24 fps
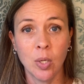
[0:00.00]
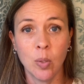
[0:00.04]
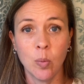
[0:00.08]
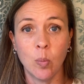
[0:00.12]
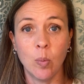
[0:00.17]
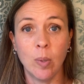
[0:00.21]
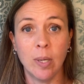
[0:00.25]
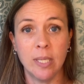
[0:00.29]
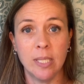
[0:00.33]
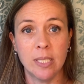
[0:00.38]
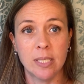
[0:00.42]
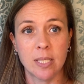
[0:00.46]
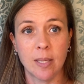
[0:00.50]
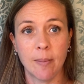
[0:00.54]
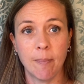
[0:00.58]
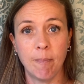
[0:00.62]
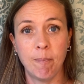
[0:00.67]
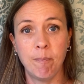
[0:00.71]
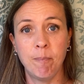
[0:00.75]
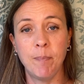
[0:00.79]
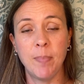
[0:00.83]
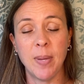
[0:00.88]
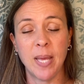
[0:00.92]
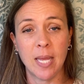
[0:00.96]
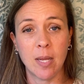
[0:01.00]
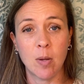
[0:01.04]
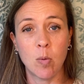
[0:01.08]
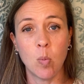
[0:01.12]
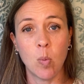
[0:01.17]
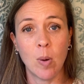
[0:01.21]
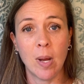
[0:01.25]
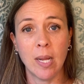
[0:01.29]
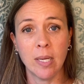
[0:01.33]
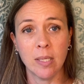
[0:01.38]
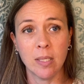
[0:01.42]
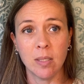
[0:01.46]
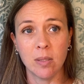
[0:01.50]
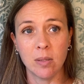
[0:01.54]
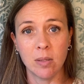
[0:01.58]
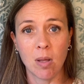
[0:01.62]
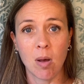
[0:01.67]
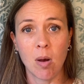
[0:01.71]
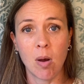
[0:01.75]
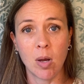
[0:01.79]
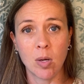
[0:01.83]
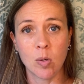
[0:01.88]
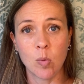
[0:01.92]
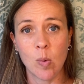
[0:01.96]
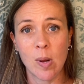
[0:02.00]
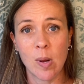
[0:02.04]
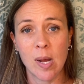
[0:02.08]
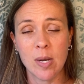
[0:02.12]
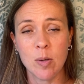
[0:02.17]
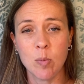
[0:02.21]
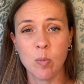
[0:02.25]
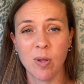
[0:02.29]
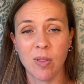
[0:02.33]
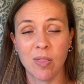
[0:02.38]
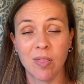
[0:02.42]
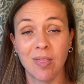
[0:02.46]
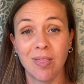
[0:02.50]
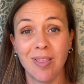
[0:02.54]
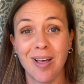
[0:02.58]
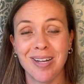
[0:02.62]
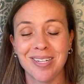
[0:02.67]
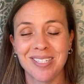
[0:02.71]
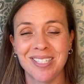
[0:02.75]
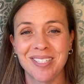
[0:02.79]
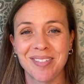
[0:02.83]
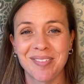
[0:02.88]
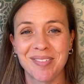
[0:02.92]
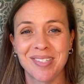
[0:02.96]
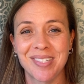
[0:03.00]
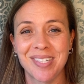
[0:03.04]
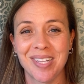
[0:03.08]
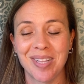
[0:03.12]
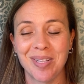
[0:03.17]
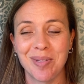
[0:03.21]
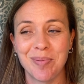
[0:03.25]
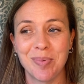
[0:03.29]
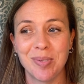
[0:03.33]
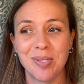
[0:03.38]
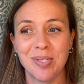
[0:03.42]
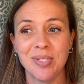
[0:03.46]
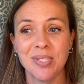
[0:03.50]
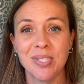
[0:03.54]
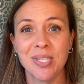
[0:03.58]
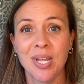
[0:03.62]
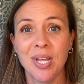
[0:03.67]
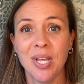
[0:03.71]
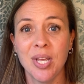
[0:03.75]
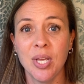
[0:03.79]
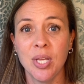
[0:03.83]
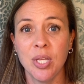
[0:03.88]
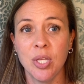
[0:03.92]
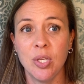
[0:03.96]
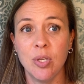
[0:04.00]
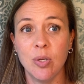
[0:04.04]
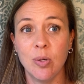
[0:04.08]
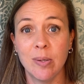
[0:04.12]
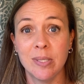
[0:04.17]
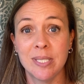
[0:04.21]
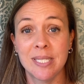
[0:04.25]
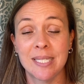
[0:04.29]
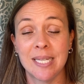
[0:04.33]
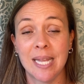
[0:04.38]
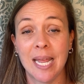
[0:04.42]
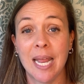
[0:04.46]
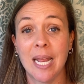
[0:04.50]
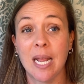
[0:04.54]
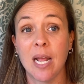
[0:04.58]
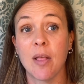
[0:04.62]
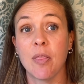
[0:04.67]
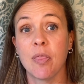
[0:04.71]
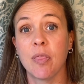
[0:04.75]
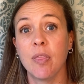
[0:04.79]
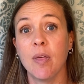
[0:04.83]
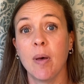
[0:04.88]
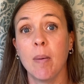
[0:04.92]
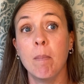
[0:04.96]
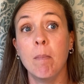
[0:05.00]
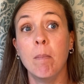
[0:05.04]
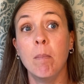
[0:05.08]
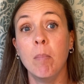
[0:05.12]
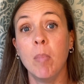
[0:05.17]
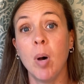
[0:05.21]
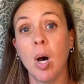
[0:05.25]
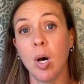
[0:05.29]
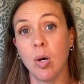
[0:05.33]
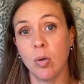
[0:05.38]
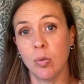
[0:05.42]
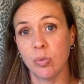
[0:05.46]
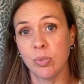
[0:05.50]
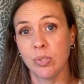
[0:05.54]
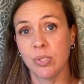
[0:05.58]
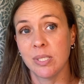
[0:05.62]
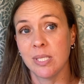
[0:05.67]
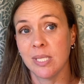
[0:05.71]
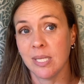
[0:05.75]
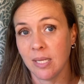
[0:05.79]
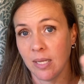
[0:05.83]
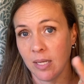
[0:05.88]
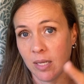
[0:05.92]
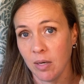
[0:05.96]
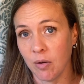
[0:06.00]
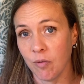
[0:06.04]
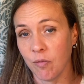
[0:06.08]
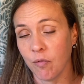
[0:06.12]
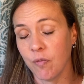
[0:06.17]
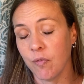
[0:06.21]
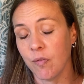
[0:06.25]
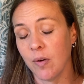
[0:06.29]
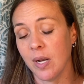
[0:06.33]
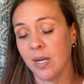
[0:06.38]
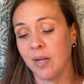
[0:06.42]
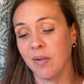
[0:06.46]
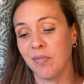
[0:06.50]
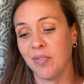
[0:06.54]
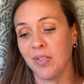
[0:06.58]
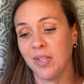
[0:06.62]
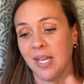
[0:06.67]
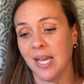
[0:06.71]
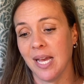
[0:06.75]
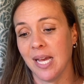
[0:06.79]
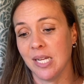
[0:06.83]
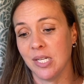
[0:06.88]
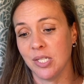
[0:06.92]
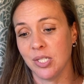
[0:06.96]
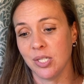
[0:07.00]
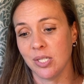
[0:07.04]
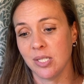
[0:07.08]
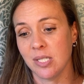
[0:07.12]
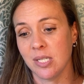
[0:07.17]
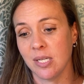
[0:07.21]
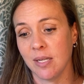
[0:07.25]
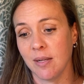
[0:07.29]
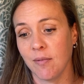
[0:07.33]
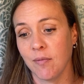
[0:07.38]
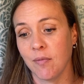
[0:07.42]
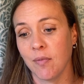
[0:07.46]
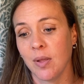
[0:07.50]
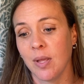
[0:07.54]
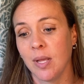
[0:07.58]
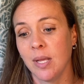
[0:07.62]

When it's a big one, a long one with lots of syllables, you say the most in front of the adjective.